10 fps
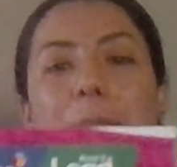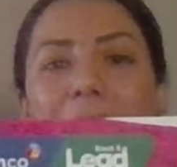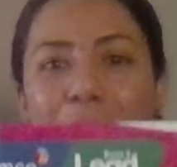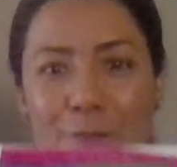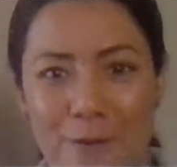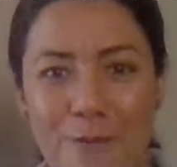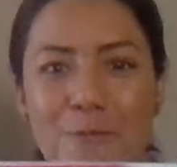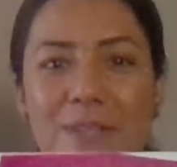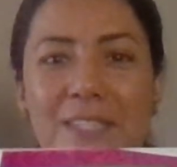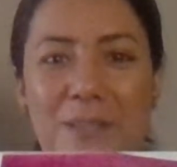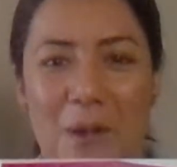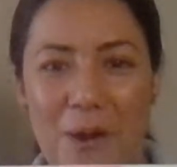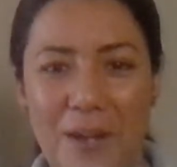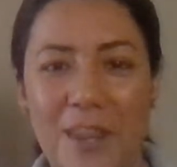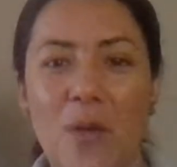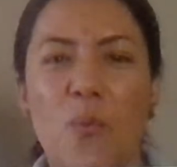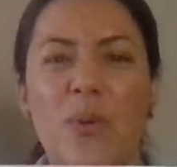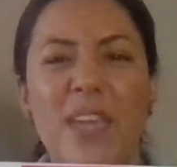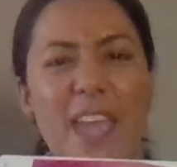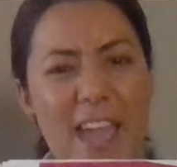before we start,
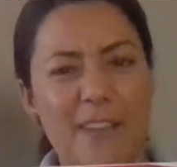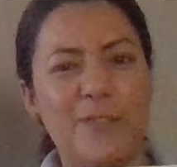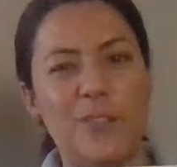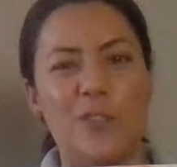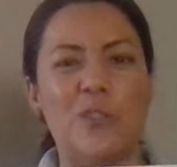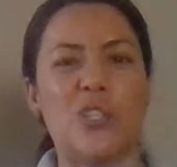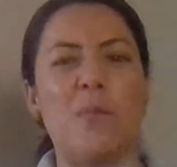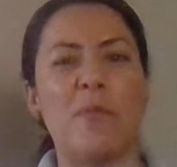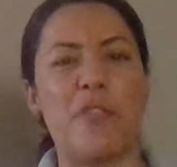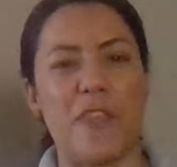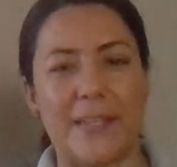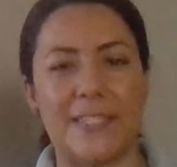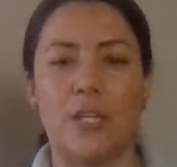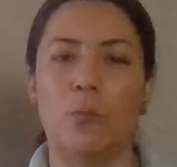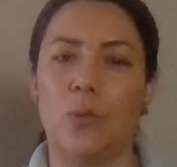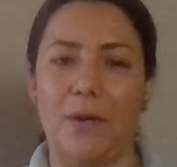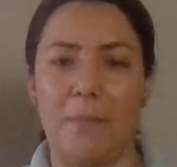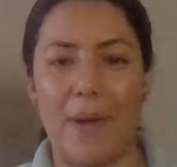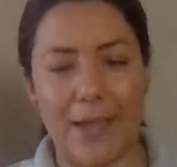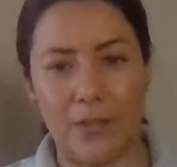we have to do something, some
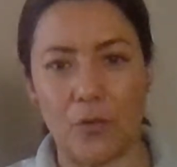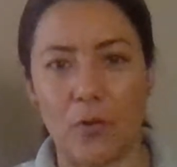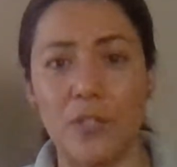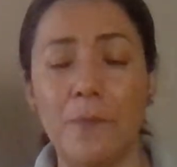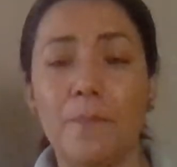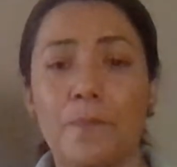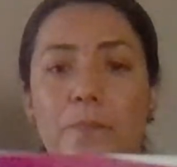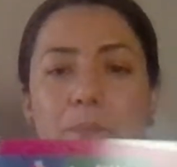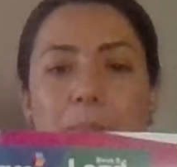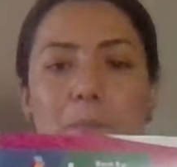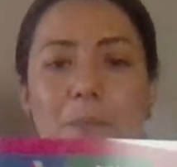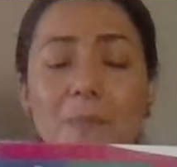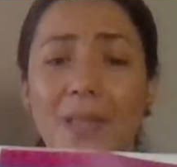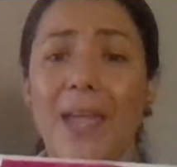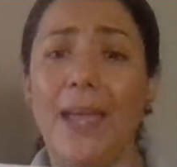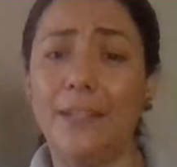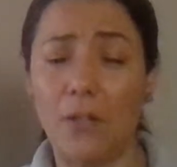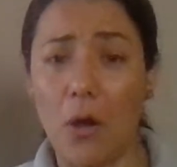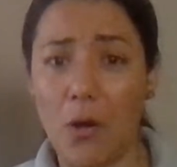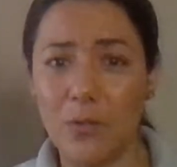reminders.
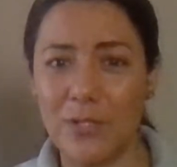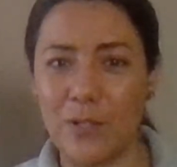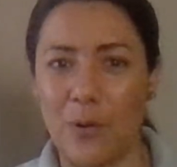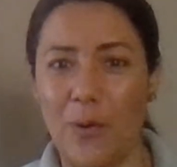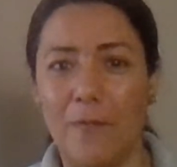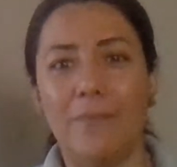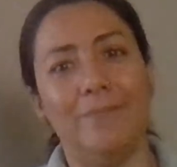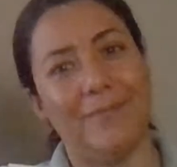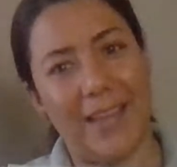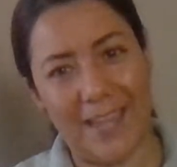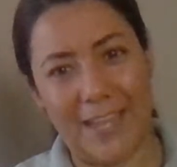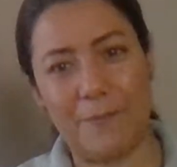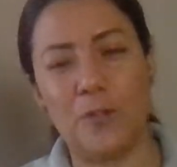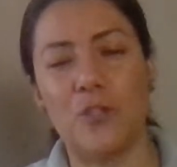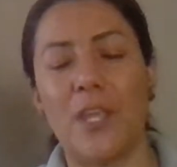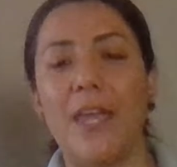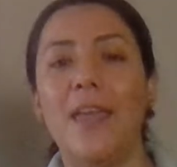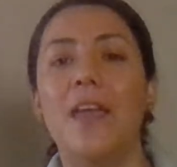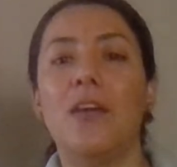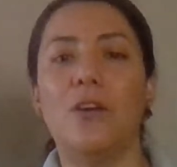And also, I have to
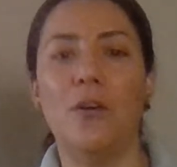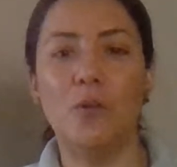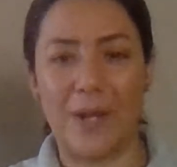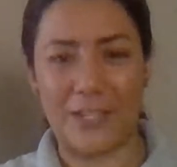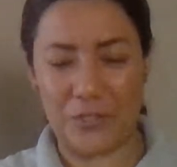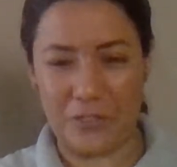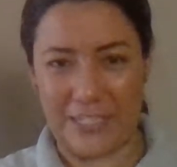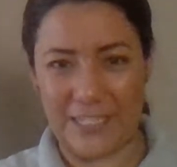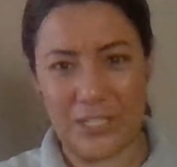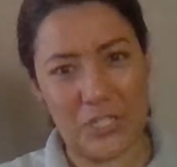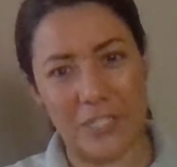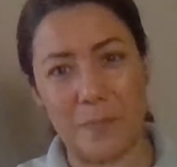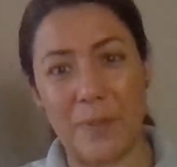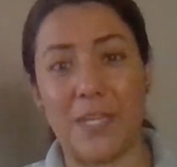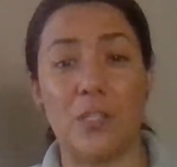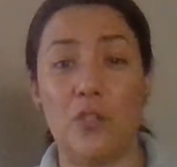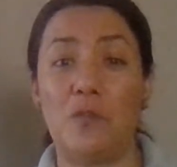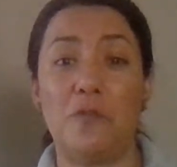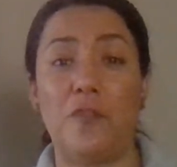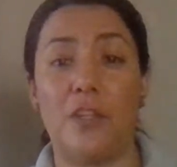say, congratulations because
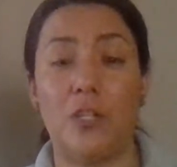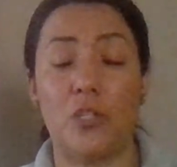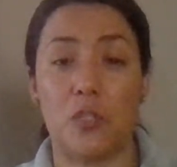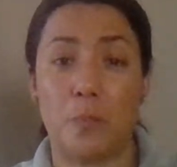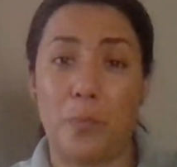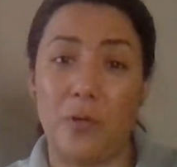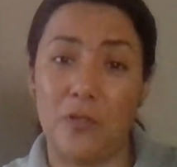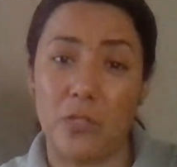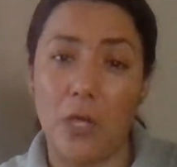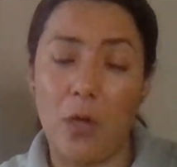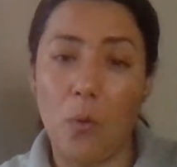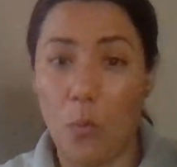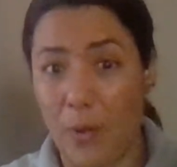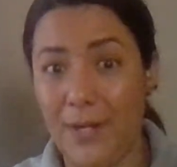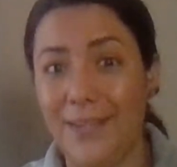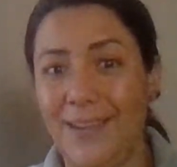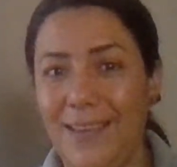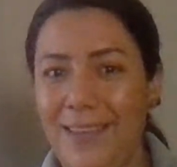you finished books 1,